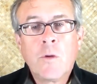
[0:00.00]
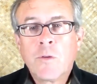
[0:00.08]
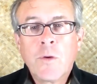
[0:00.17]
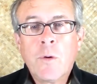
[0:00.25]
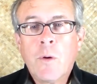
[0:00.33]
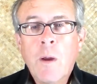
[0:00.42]

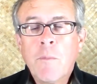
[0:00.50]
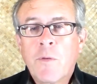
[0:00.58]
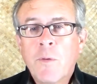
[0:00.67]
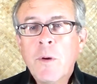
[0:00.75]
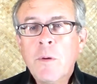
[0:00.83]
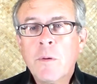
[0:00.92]
So I'm
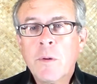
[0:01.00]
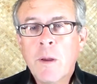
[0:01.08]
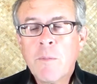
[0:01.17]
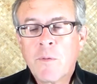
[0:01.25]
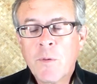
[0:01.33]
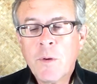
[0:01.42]
thrilled.
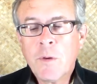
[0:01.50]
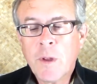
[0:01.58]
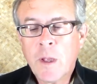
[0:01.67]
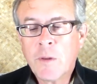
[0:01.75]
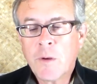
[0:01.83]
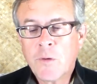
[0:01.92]
I'm thrilled
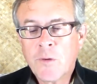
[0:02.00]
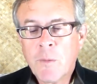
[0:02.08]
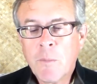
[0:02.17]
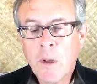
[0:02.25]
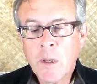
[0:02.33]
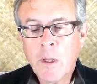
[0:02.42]
that there's
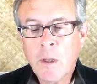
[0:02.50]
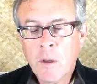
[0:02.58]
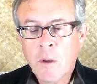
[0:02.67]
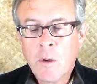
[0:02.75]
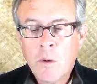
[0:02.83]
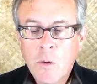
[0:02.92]
somebody
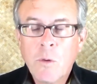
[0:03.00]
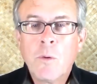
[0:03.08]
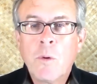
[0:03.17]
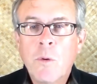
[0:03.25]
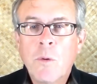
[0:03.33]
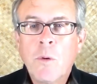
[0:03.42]
who,
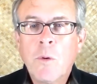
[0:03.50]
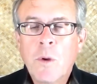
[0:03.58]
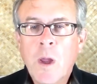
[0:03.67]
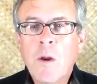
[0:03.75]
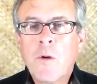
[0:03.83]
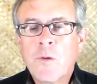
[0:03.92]
who, who
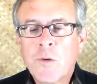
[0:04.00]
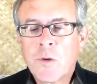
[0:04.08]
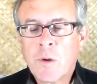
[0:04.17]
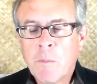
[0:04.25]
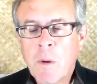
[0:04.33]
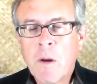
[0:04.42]

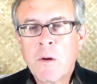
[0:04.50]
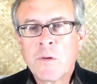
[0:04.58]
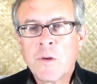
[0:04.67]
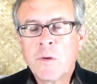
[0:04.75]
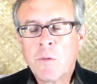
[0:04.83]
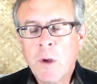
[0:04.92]
cares about our
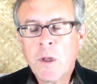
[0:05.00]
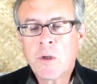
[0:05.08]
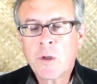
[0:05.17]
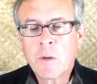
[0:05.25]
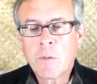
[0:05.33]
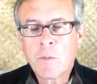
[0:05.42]

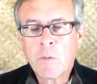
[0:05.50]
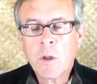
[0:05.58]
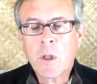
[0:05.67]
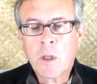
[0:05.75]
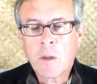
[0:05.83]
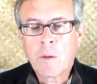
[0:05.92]
situation,
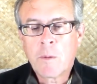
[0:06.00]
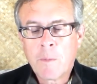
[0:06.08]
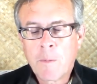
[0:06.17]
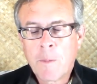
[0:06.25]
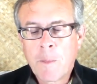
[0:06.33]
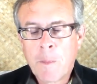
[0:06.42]
really.
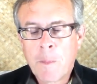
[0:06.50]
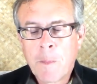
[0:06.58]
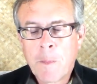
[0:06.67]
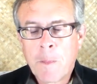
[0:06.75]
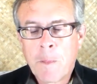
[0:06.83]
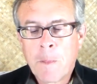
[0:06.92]

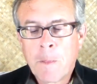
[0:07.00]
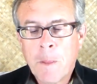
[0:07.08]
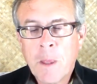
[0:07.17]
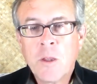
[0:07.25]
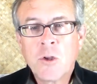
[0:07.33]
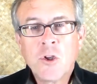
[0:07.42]

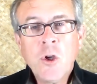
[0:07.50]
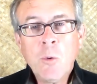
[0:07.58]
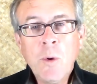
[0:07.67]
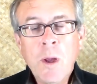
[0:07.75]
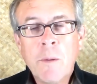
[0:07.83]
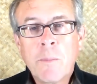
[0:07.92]
And that
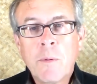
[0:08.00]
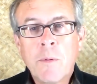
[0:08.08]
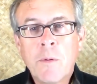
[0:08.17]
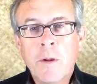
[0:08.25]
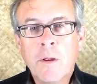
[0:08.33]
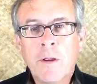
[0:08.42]
showed up.
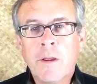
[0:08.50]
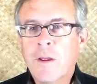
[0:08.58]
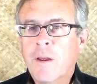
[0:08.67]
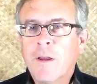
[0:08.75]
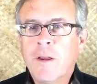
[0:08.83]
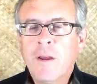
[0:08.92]

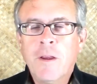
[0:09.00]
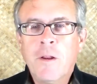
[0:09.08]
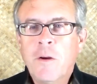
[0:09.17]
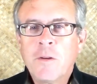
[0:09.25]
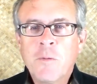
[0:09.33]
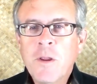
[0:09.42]

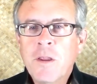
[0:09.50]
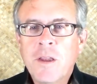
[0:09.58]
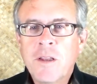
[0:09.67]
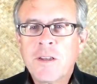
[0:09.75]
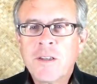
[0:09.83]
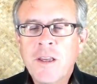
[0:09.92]
You know, it's one
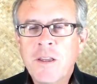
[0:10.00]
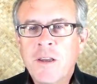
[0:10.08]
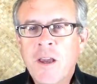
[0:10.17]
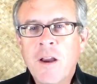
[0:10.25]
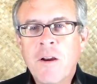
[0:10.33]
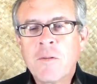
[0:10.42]
thing to say
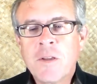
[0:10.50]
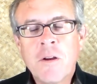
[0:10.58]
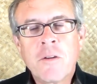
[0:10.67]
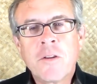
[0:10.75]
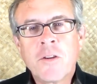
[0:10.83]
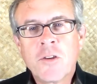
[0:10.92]
you care, it's
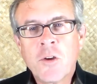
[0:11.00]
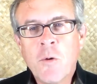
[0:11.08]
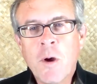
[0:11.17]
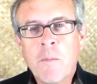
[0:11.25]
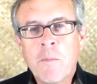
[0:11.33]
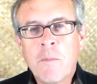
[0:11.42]
another thing to
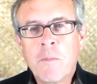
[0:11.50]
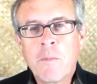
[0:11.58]
show up.